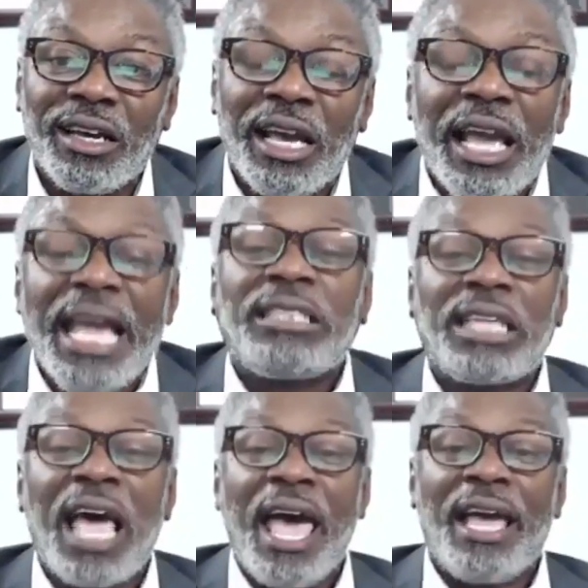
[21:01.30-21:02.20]
He
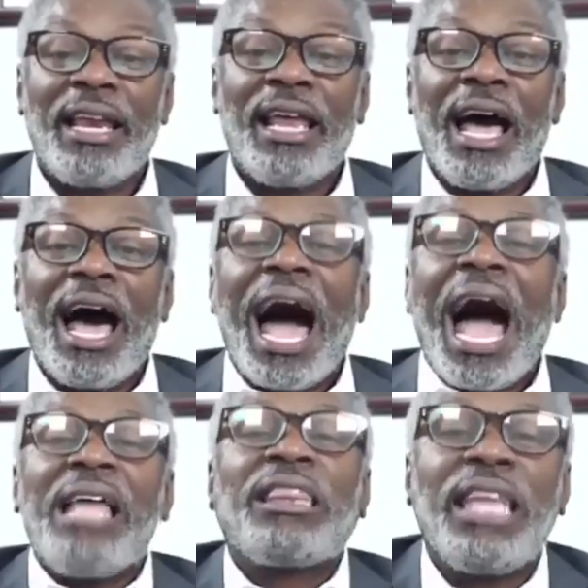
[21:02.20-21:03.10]
said,
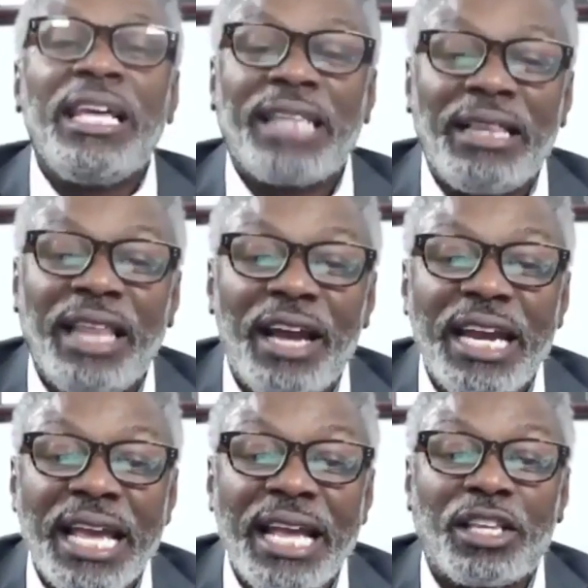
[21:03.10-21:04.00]
I think that there
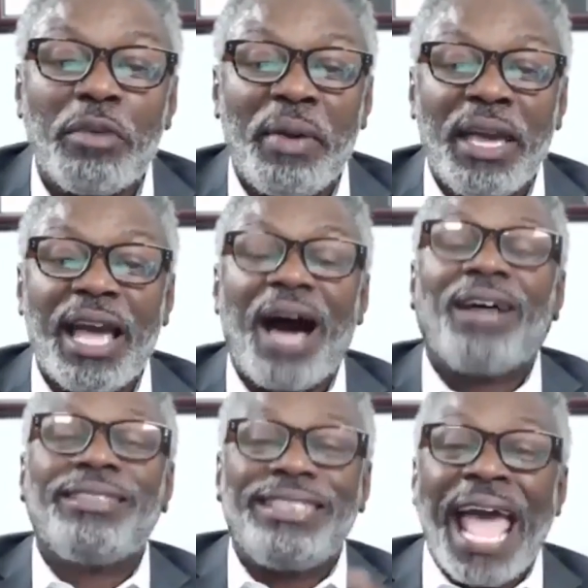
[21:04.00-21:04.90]
need to be a
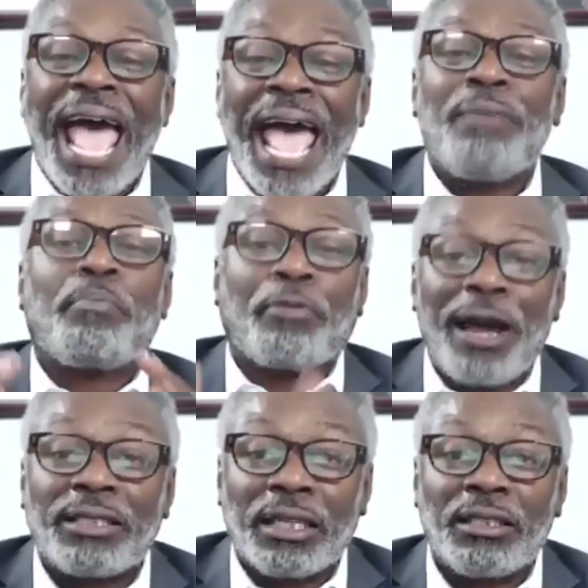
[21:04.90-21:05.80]
dad
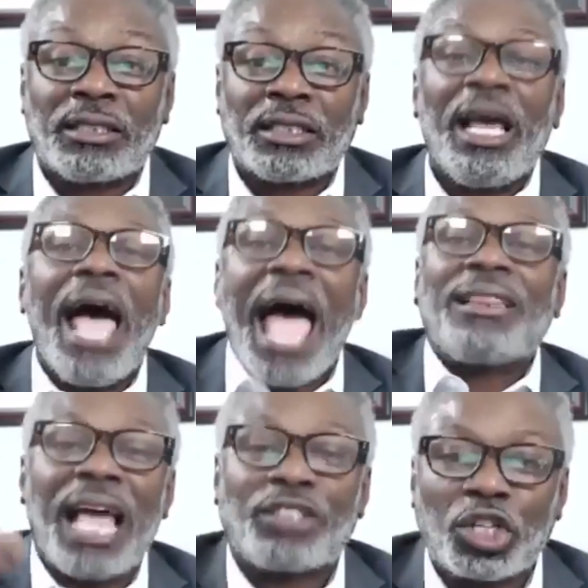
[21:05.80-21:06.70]
presence
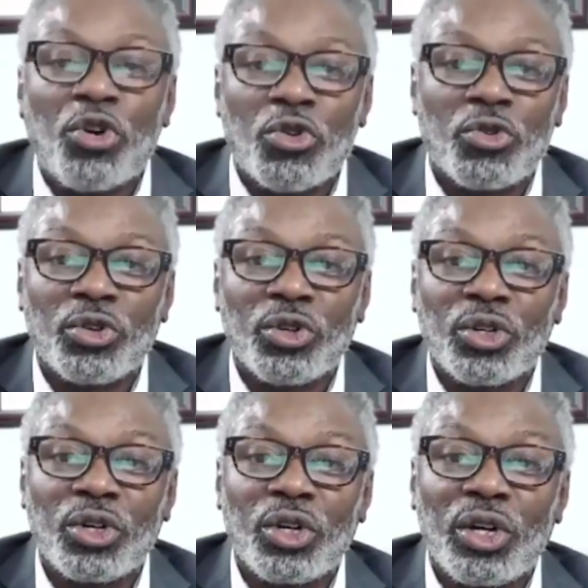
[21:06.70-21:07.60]
at that school.
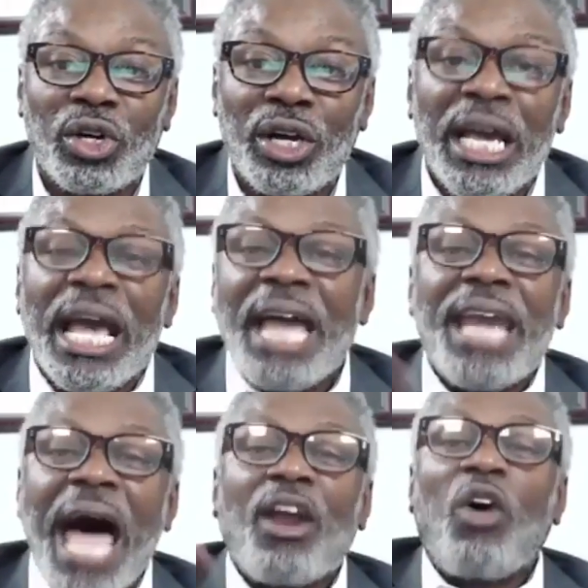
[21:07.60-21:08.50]
And
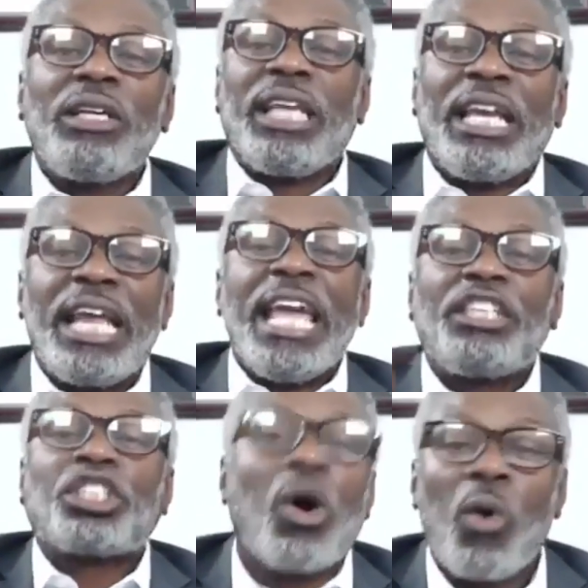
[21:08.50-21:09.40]
not only did he
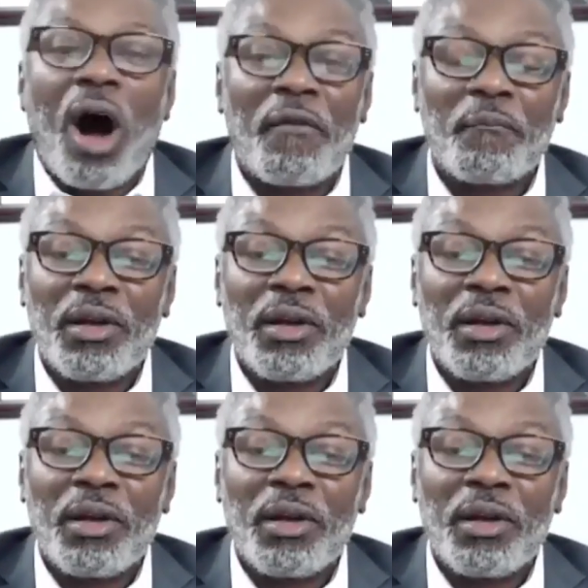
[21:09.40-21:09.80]
show up,